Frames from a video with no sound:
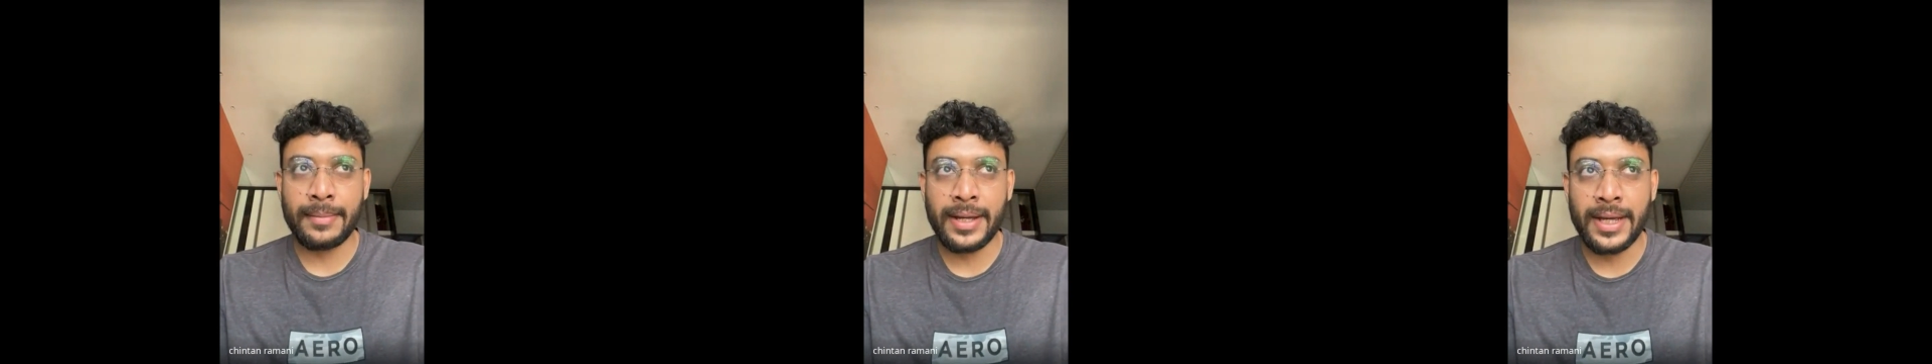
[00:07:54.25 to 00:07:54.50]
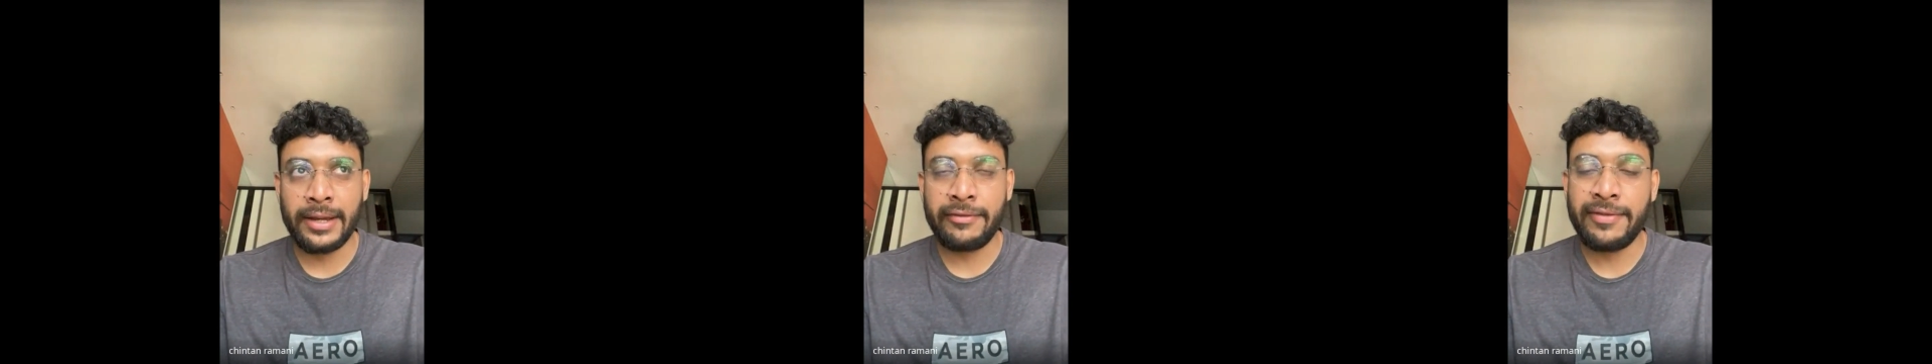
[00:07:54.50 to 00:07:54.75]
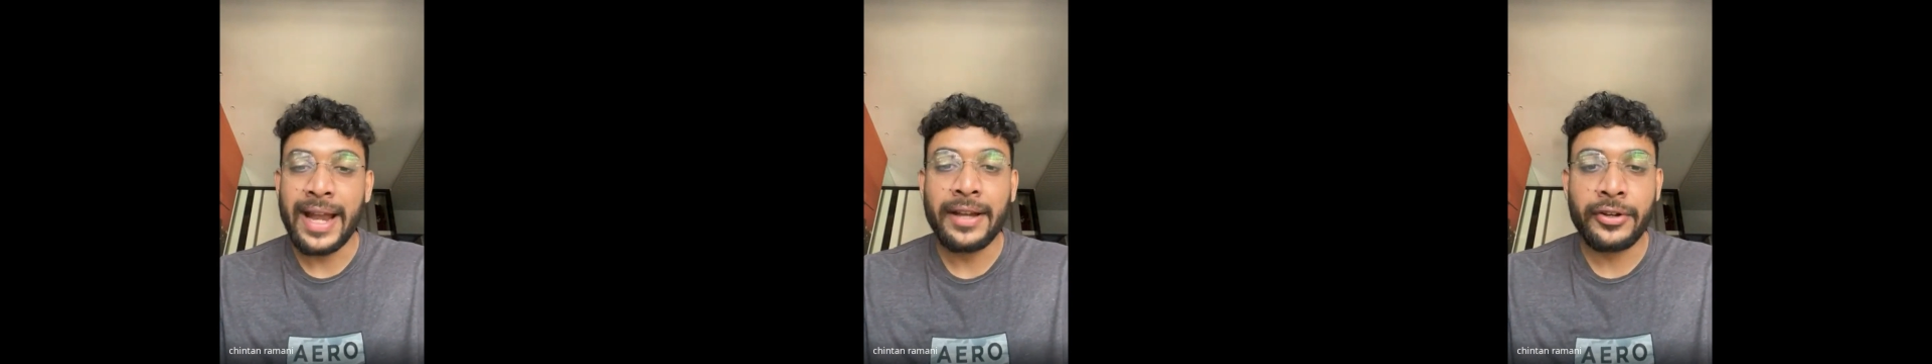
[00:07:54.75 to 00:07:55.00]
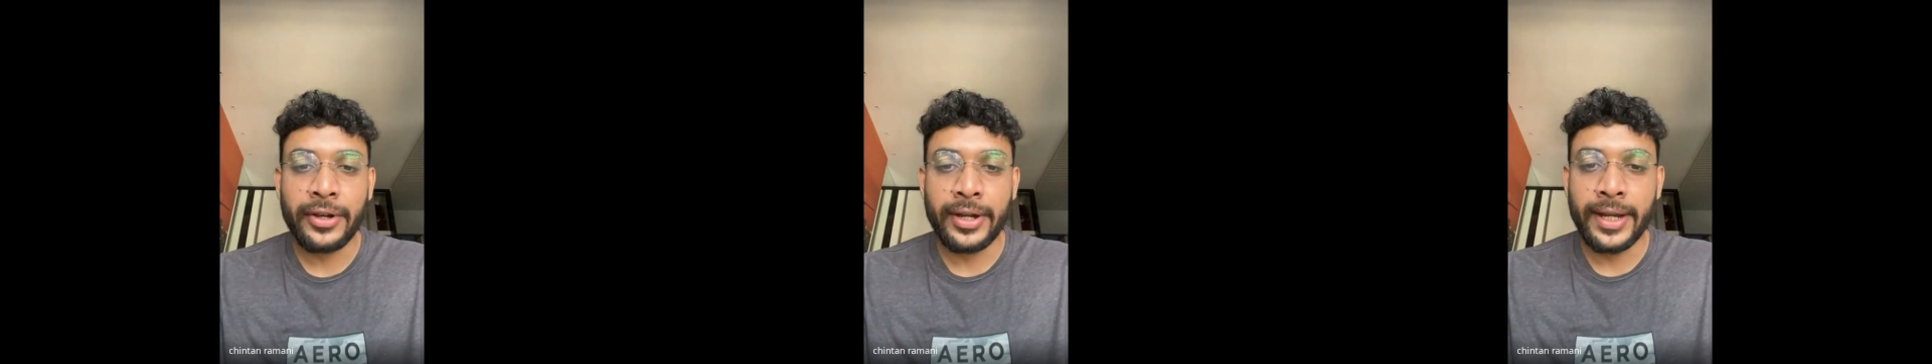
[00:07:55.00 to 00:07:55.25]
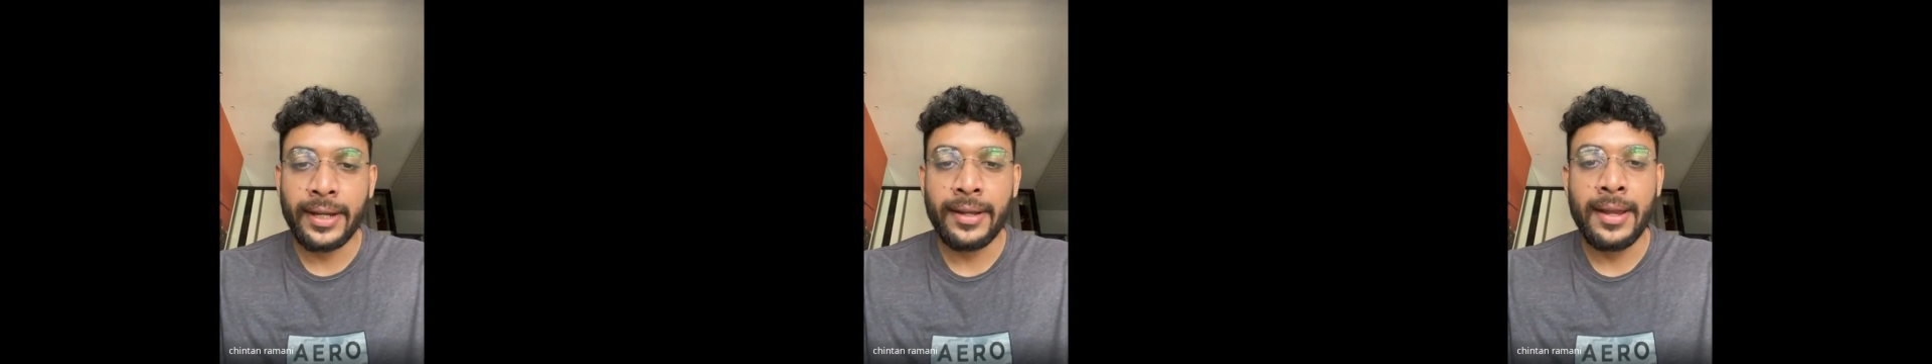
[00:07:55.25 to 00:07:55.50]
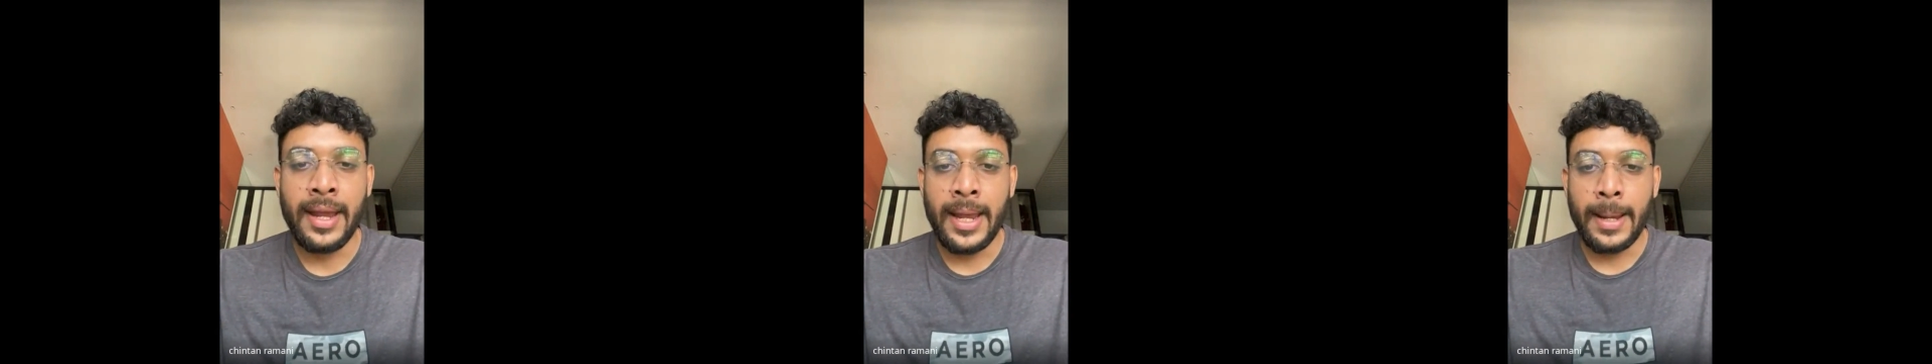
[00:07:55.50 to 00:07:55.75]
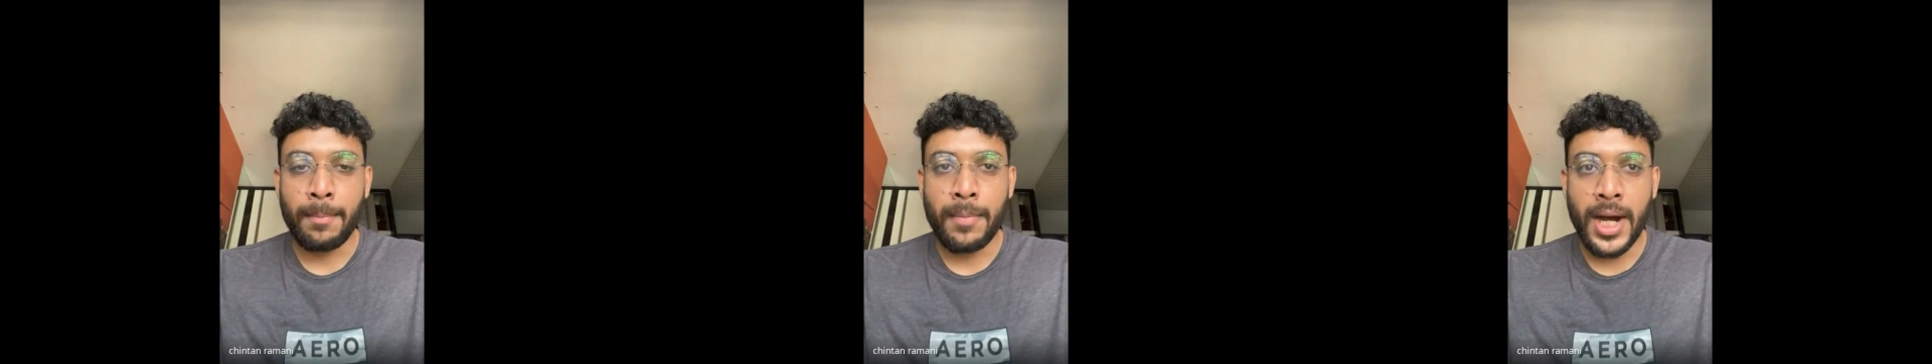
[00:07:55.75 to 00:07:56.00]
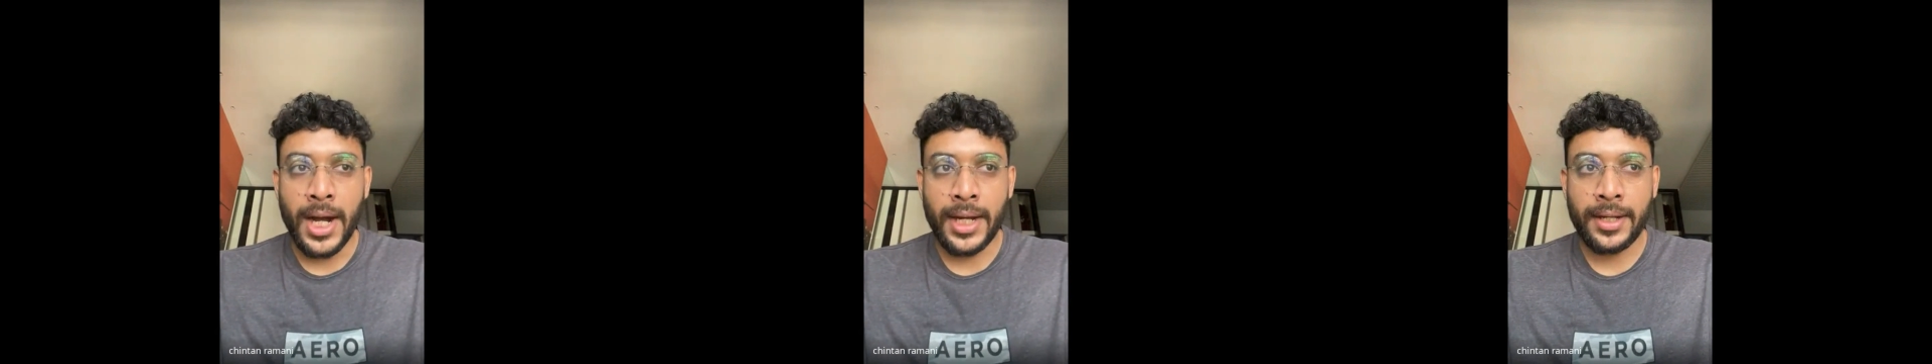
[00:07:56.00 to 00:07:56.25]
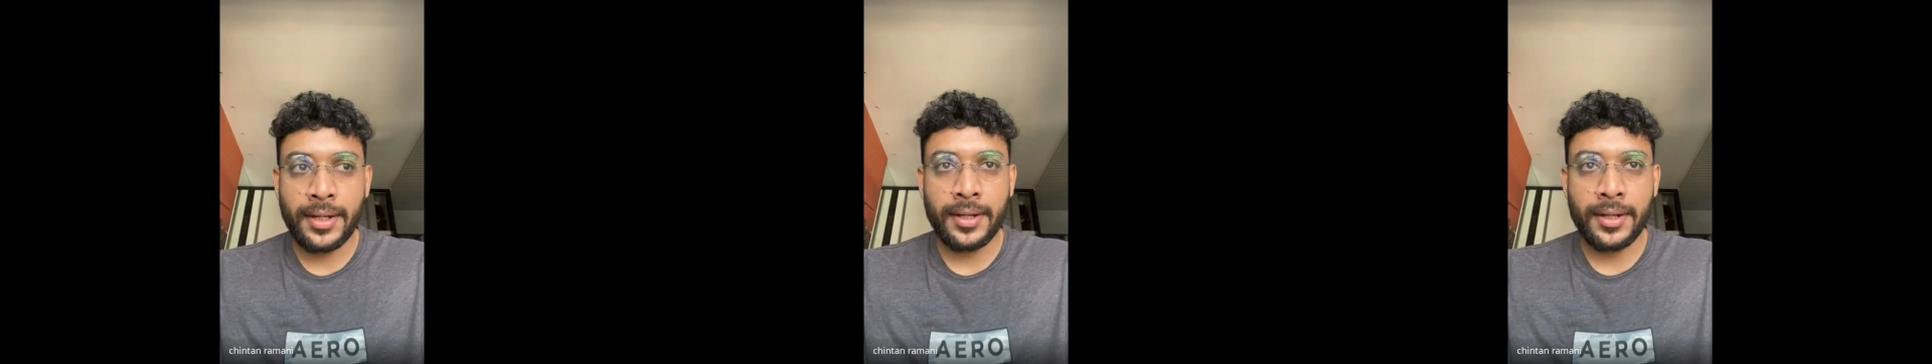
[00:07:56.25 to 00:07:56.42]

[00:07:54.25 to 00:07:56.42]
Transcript: my flight training. But